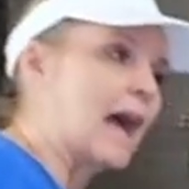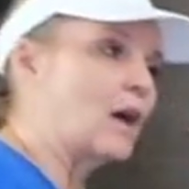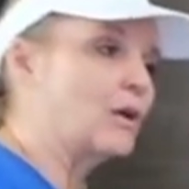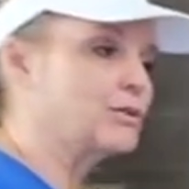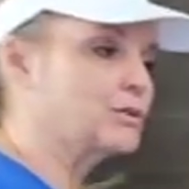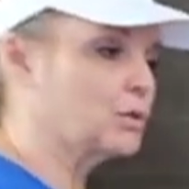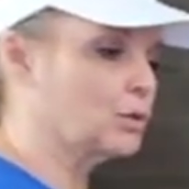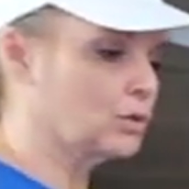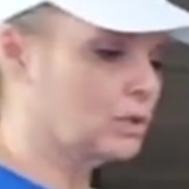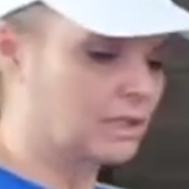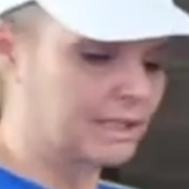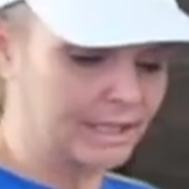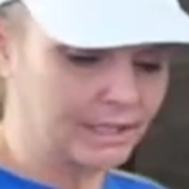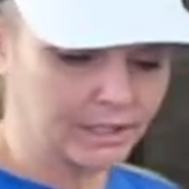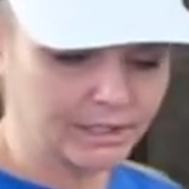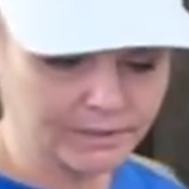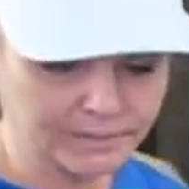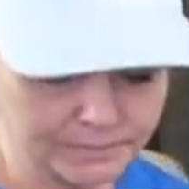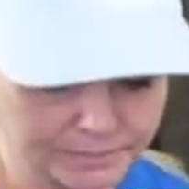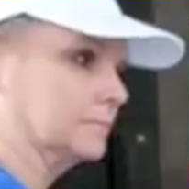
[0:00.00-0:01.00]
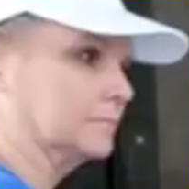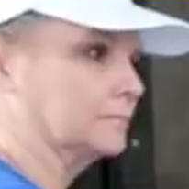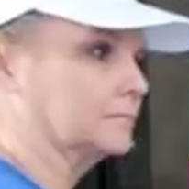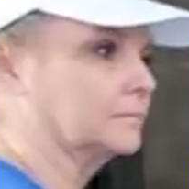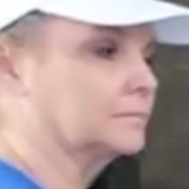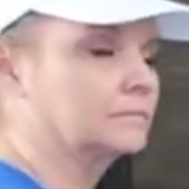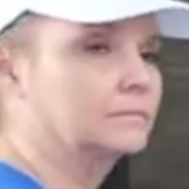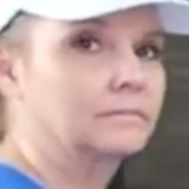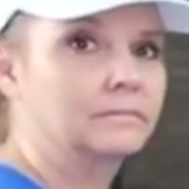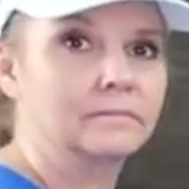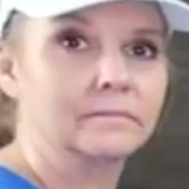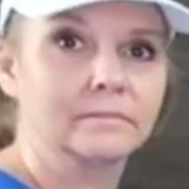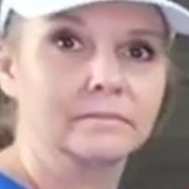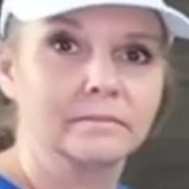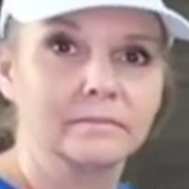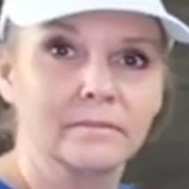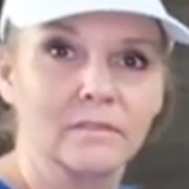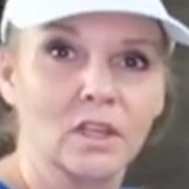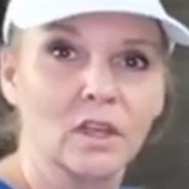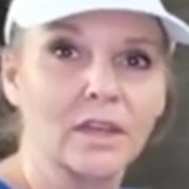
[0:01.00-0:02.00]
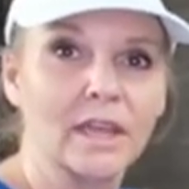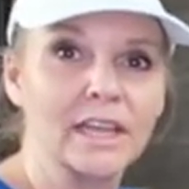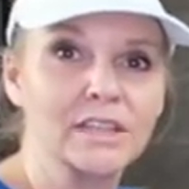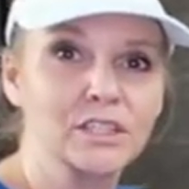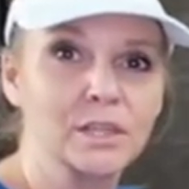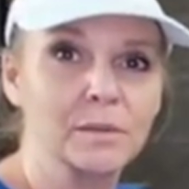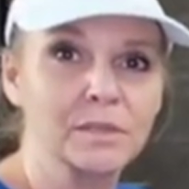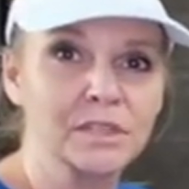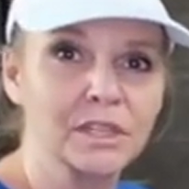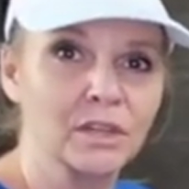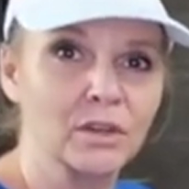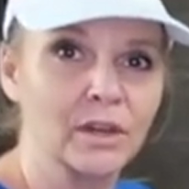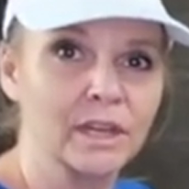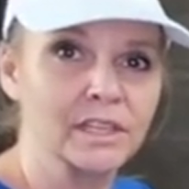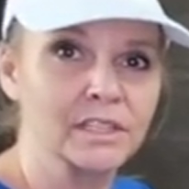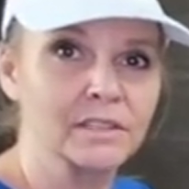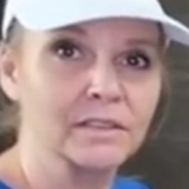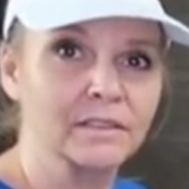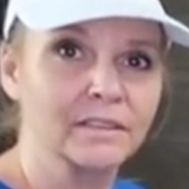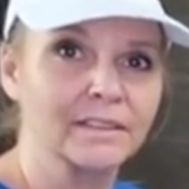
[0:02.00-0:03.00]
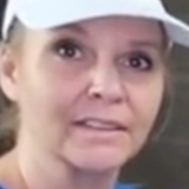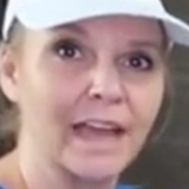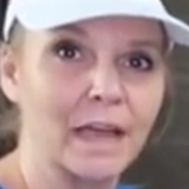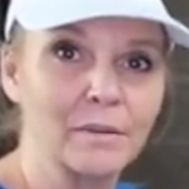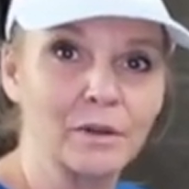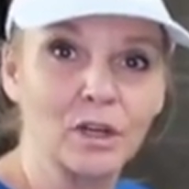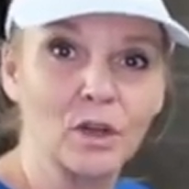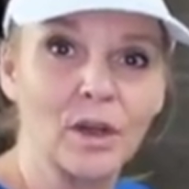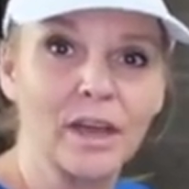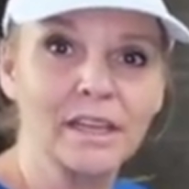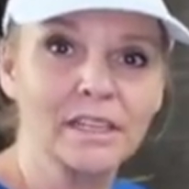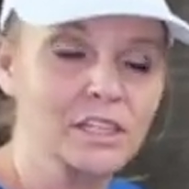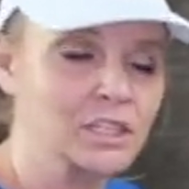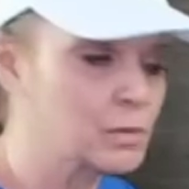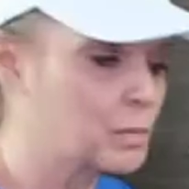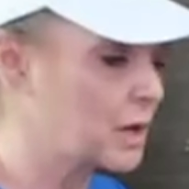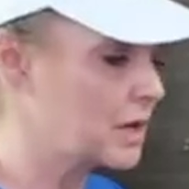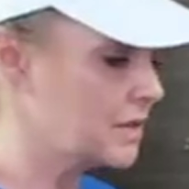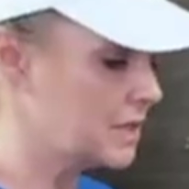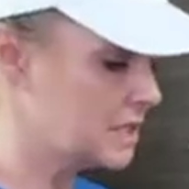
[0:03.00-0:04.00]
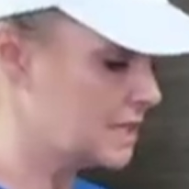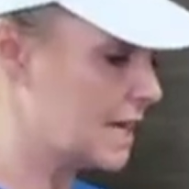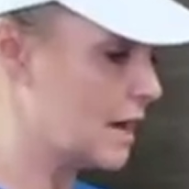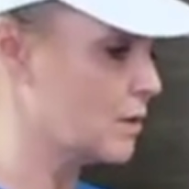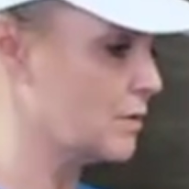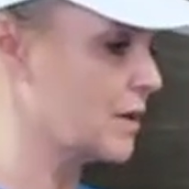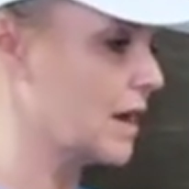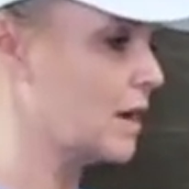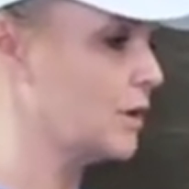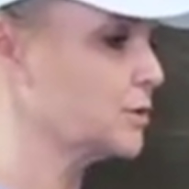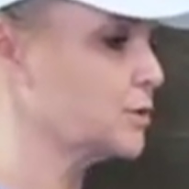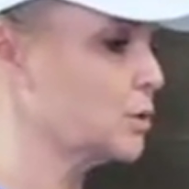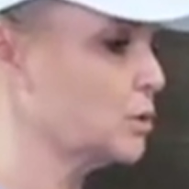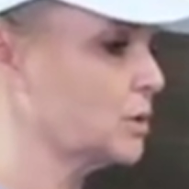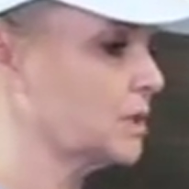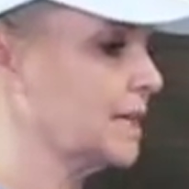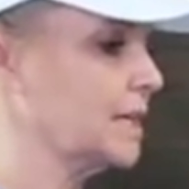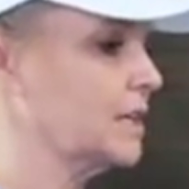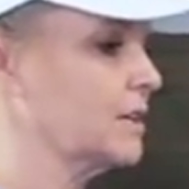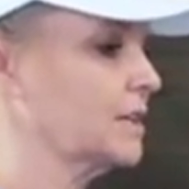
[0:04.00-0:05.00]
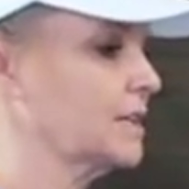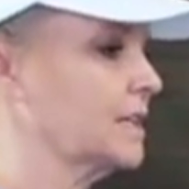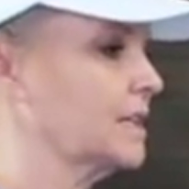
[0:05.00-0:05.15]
household cleaner. Okay, so I'm just gonna go ahead and I'm gonna go ahead and spray this down with a household cleaner,